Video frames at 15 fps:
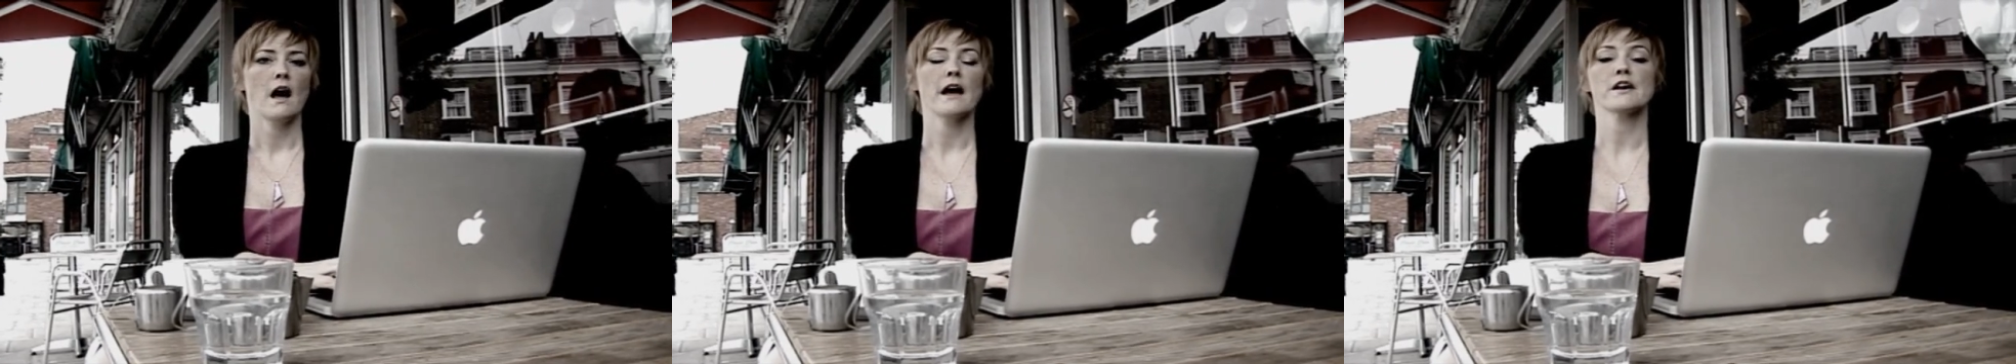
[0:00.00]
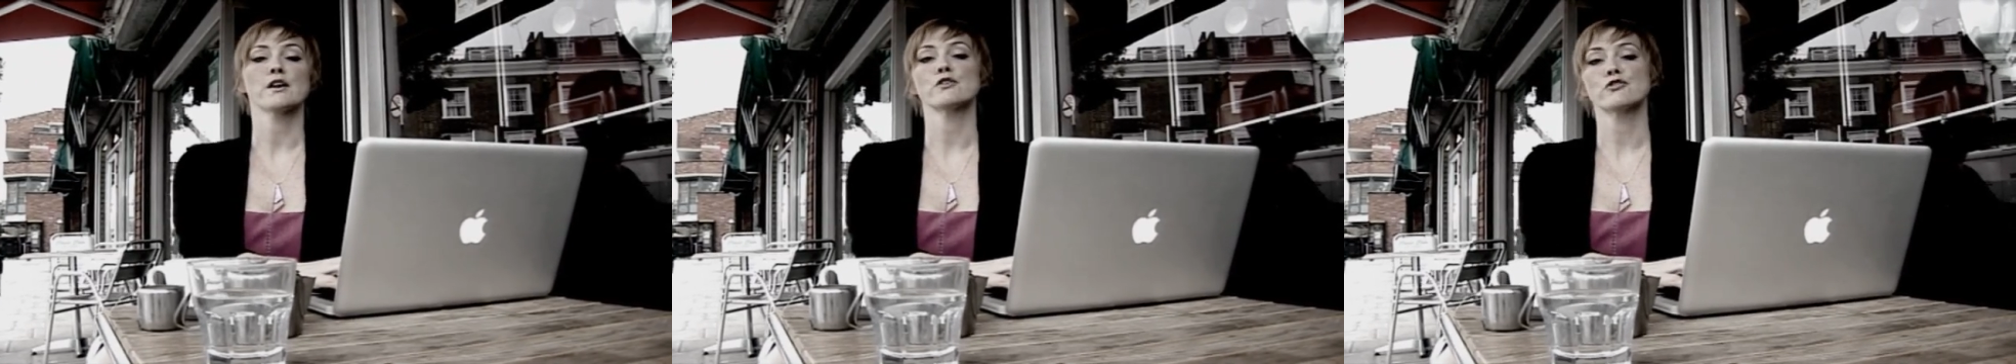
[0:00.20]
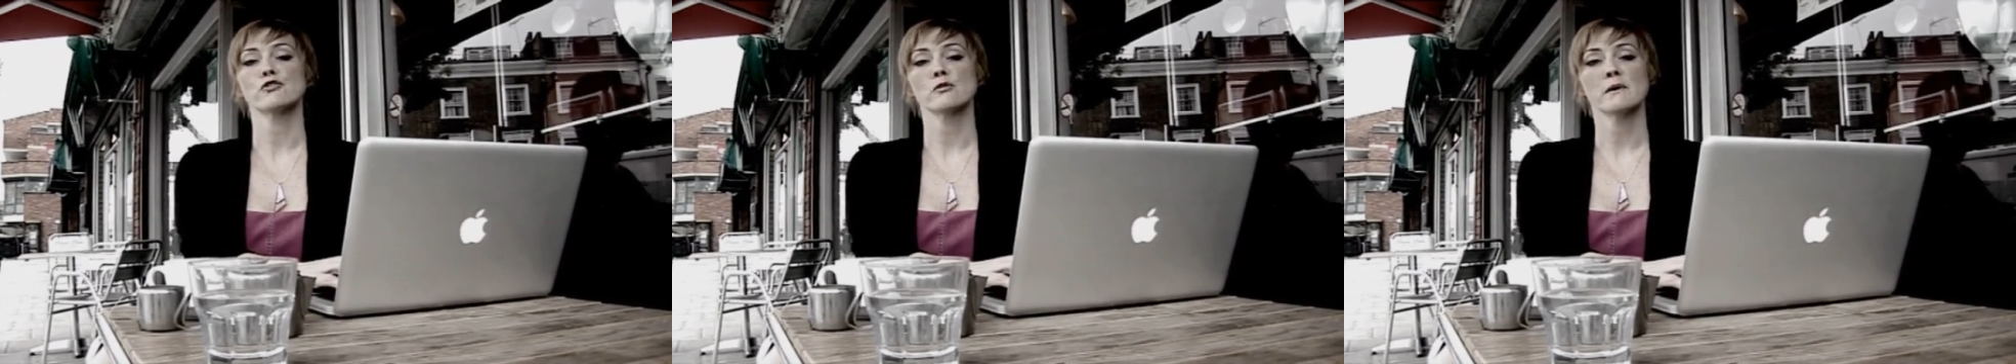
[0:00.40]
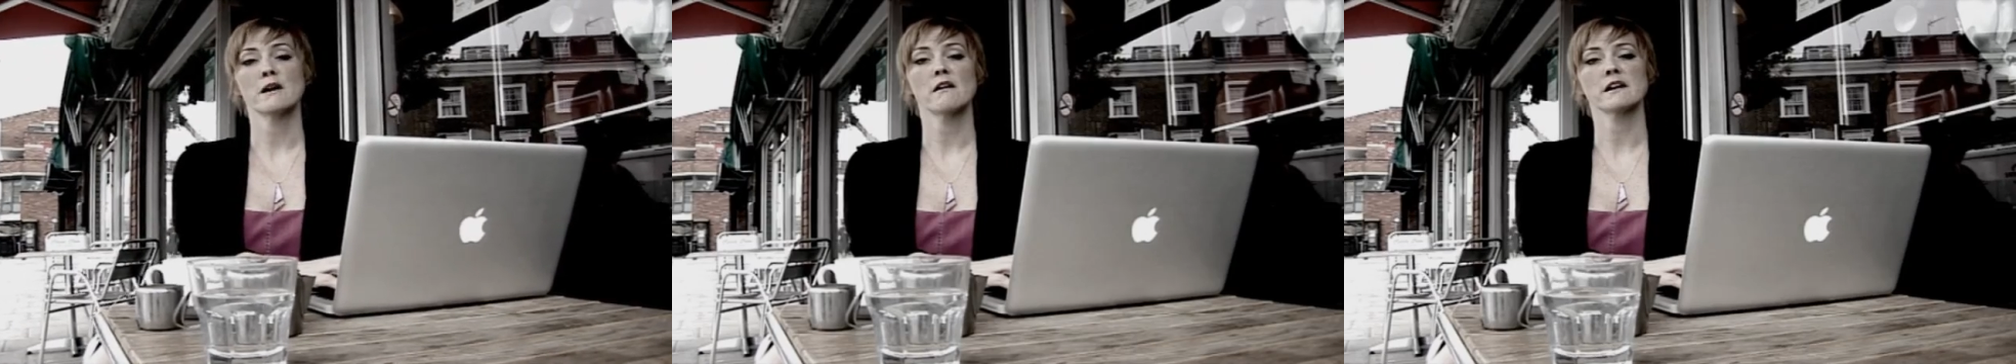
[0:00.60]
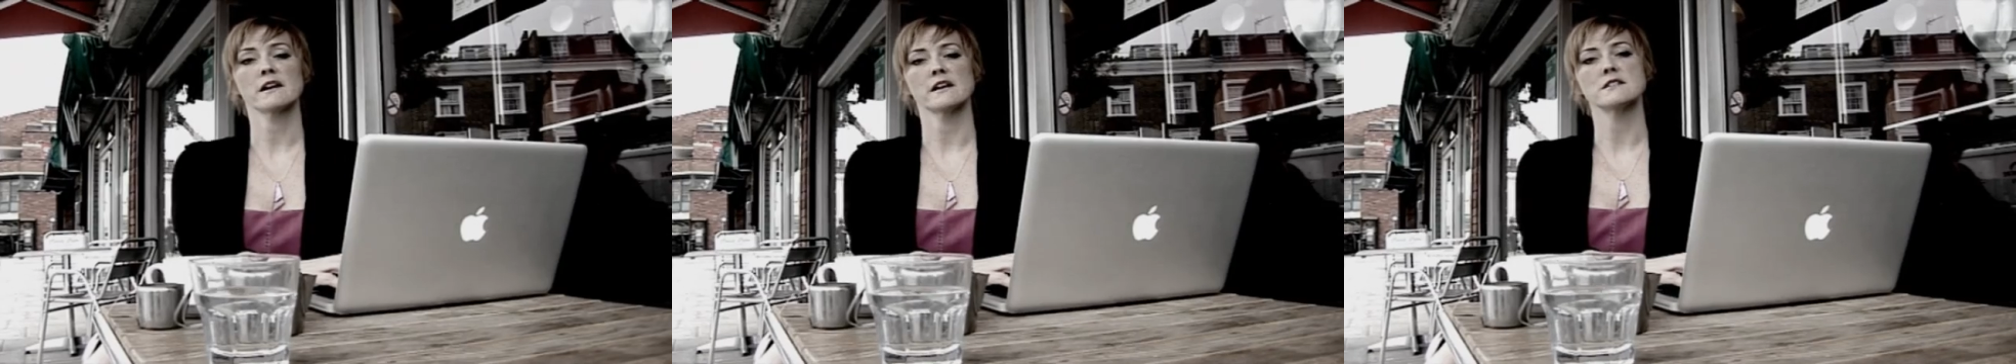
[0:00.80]
I go to
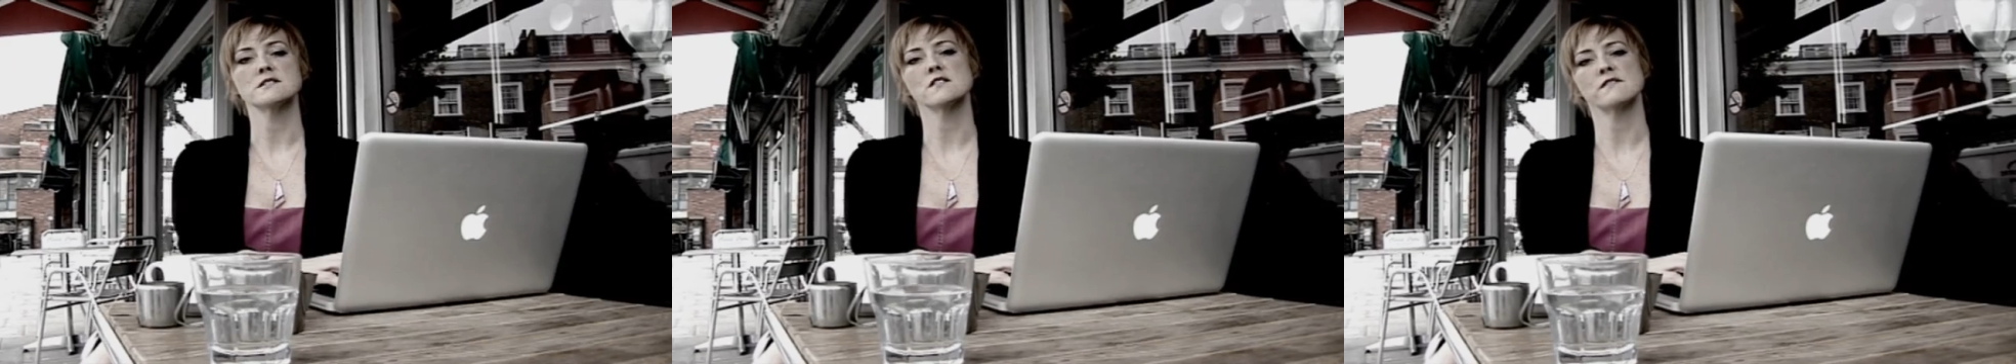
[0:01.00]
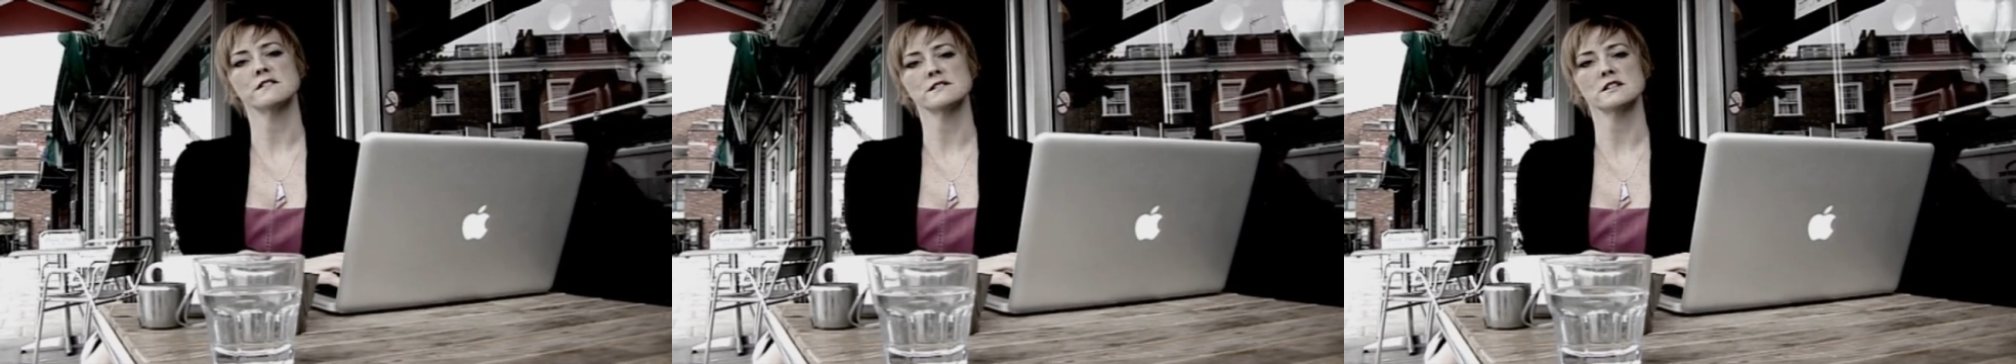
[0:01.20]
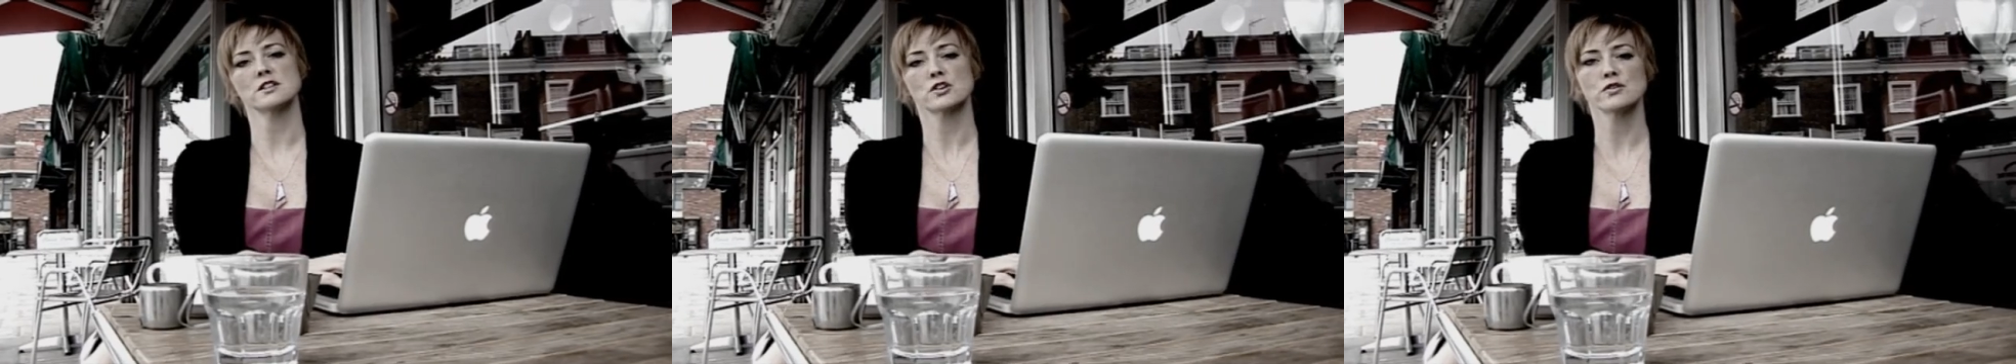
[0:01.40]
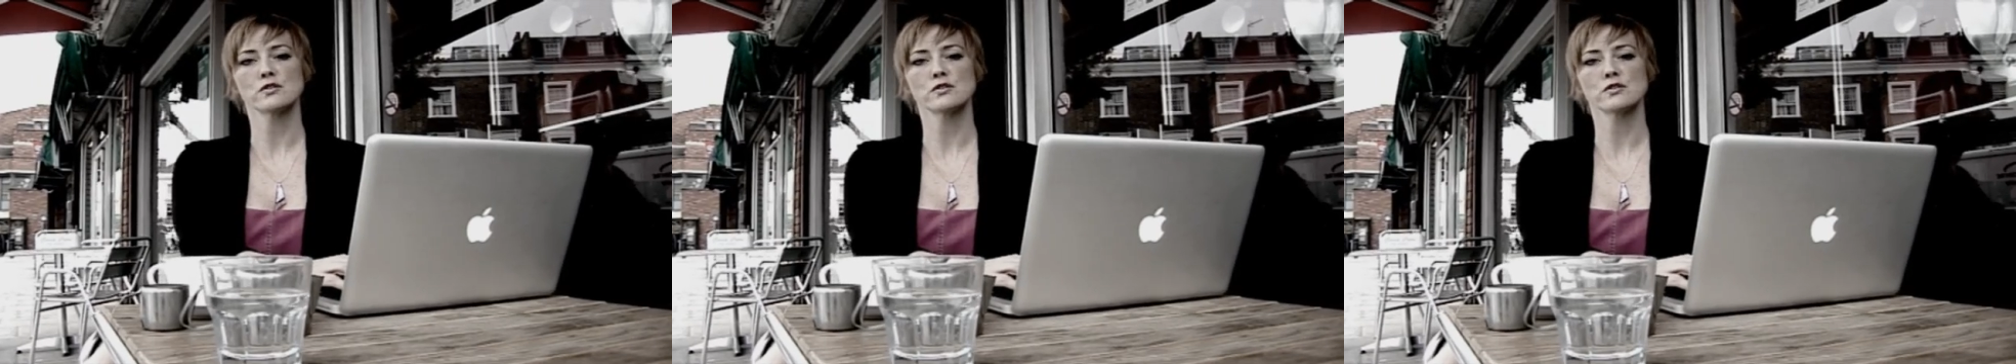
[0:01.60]
America to visit